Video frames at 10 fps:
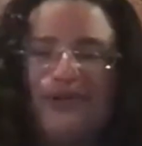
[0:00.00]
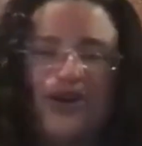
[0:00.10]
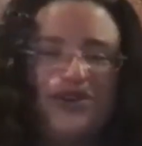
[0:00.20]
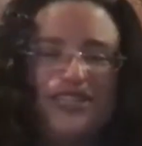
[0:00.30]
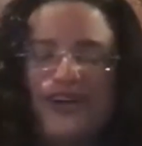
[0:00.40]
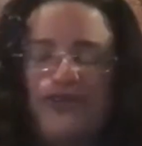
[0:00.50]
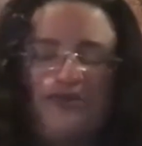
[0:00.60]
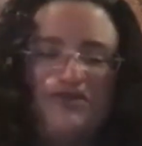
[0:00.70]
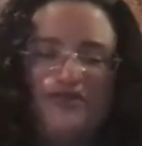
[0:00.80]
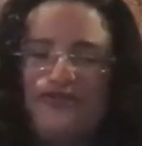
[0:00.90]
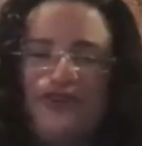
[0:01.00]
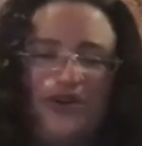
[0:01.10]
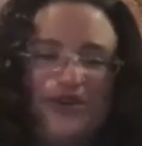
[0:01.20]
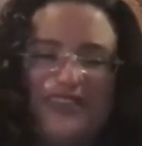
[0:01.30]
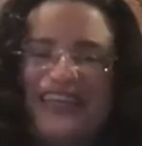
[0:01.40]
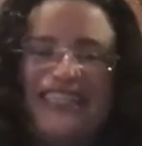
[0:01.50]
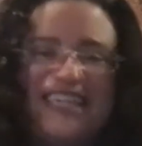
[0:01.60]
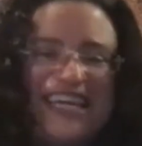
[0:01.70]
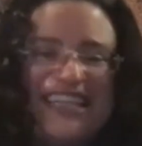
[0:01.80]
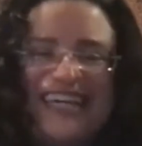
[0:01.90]
a hotel room over the phone and things
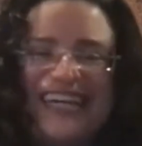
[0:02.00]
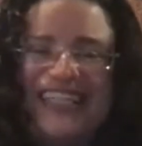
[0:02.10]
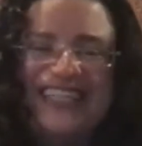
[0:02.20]
like that.